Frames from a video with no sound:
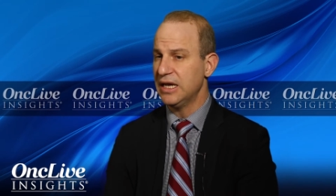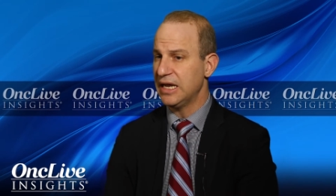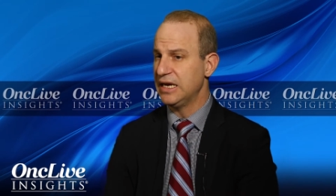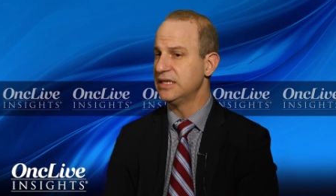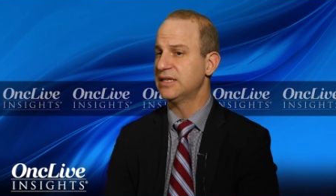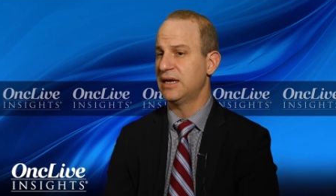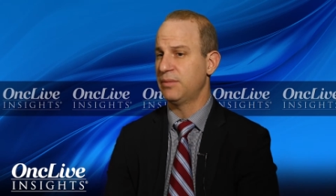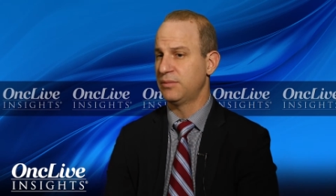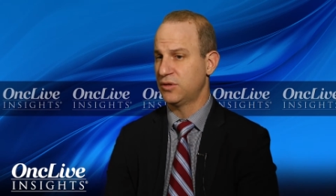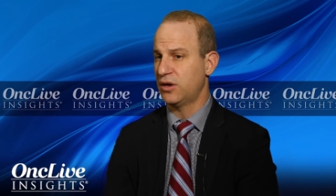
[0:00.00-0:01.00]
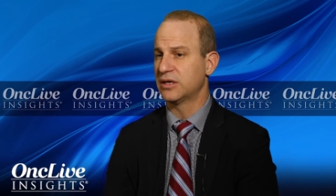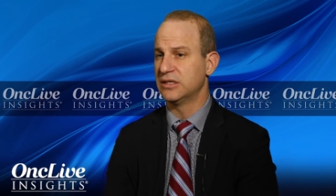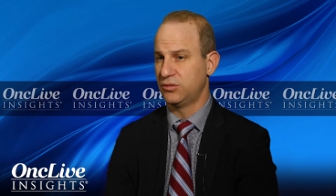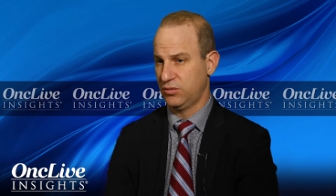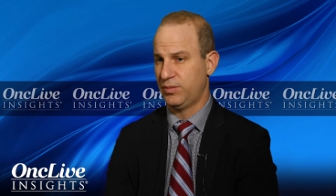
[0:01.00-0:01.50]
Anytime I'm
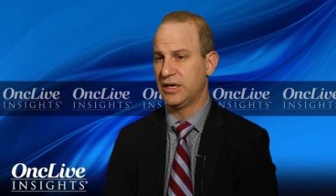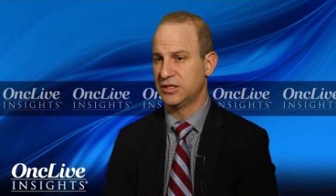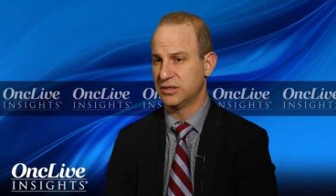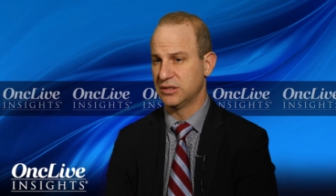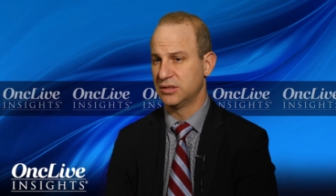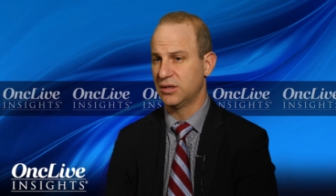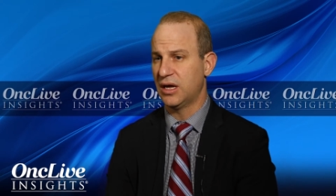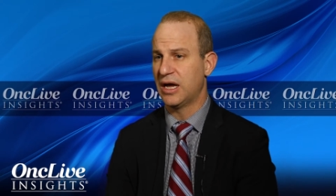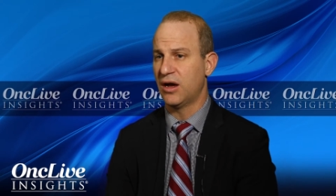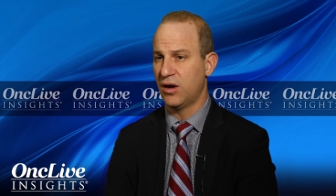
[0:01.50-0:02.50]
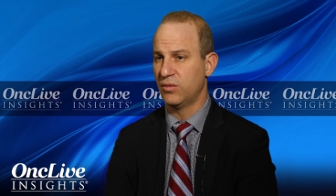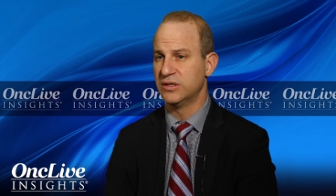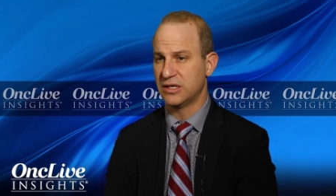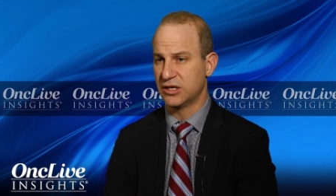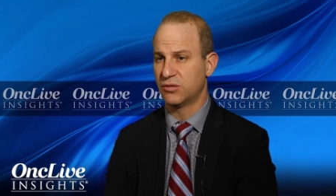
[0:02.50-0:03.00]
talking to a patient, I
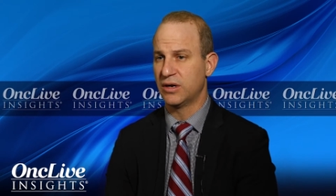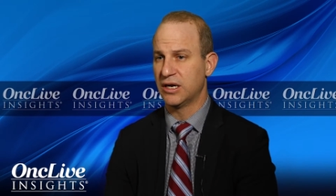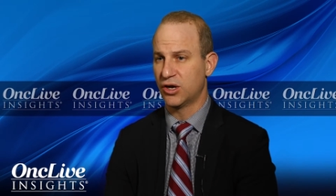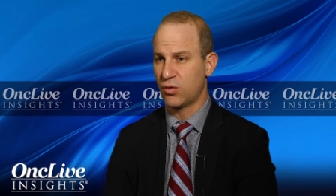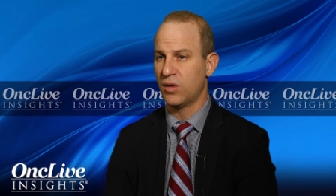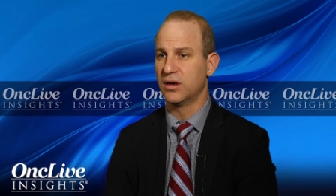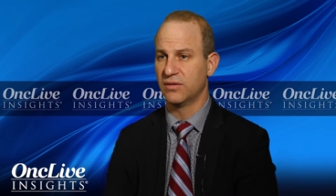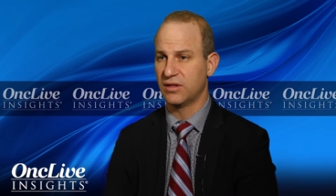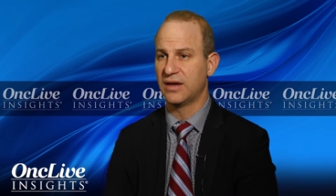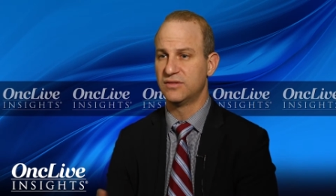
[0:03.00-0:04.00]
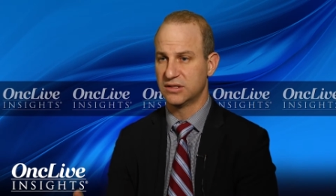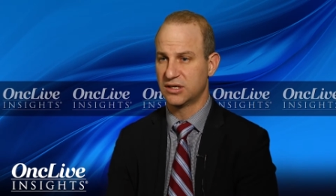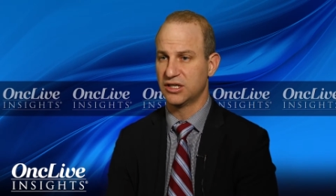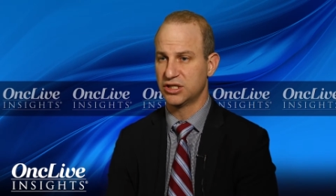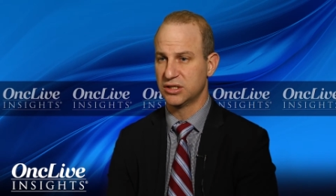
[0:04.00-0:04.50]
always integrate a quality of life
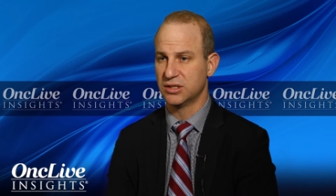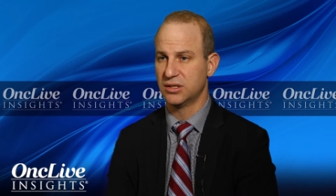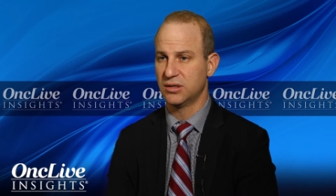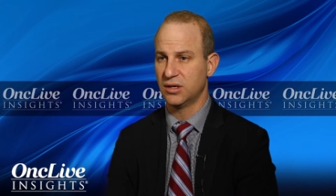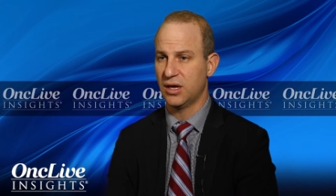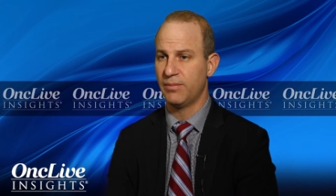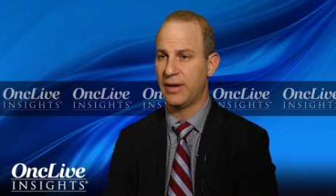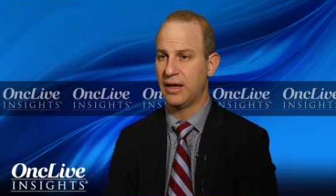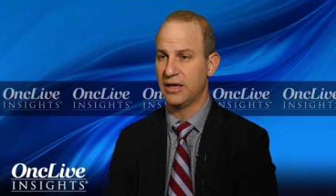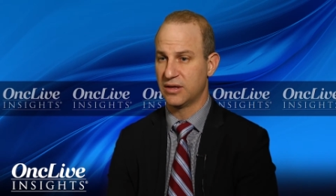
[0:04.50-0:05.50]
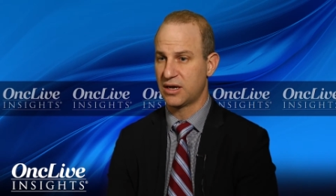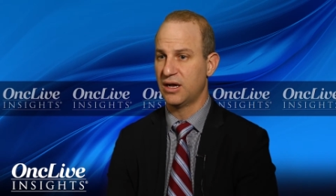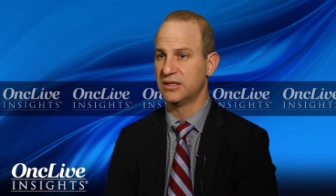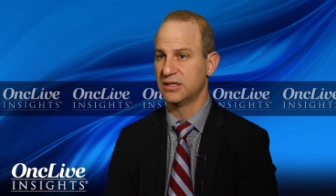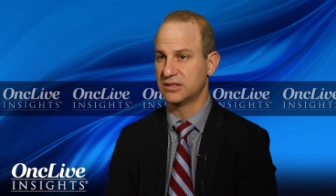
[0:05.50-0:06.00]
discussion about in the
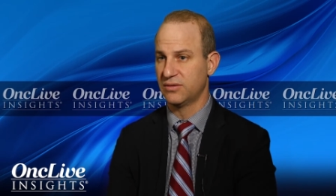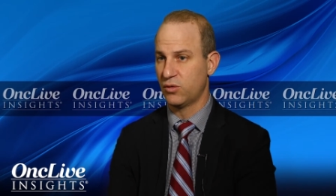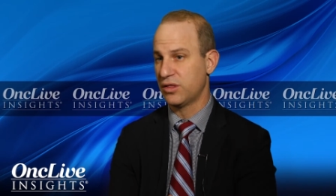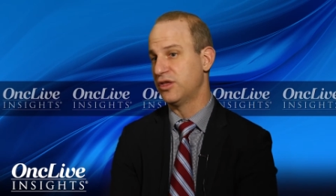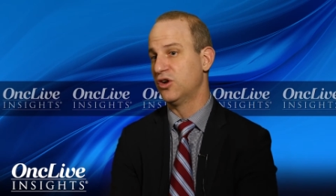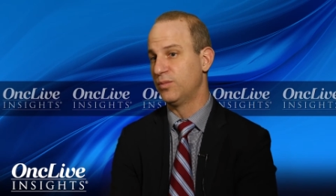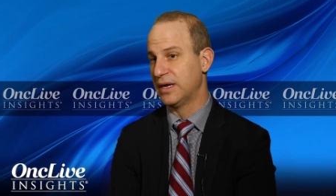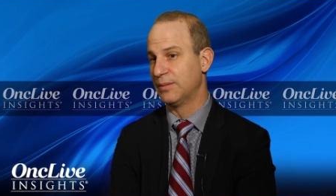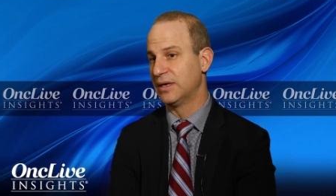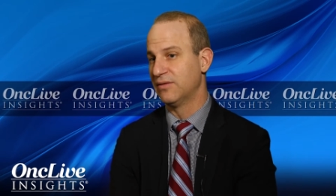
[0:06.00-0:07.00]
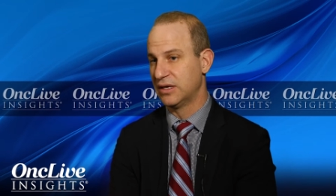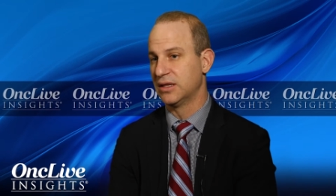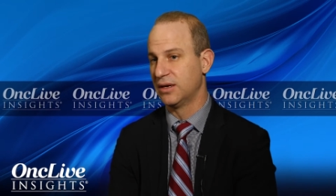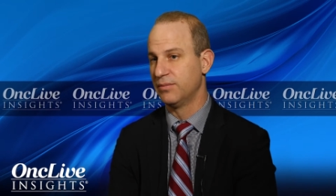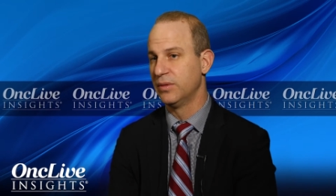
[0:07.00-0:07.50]
context of what therapy I'm giving
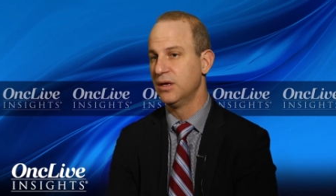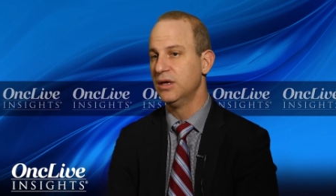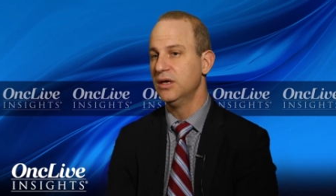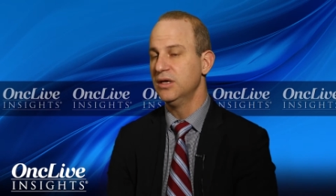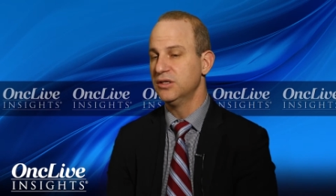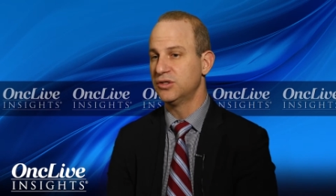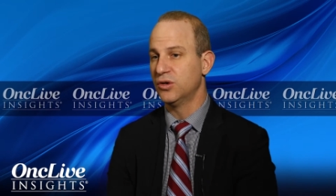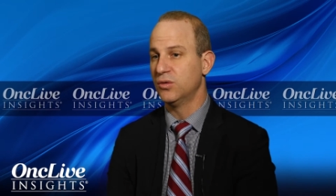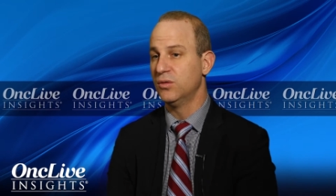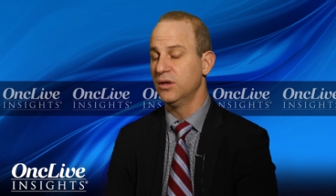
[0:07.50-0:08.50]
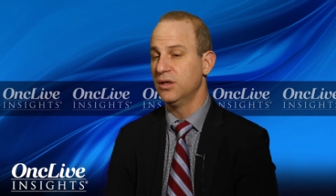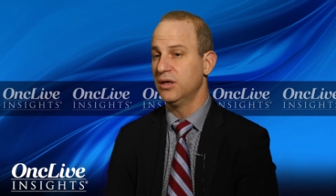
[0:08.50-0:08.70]
them. So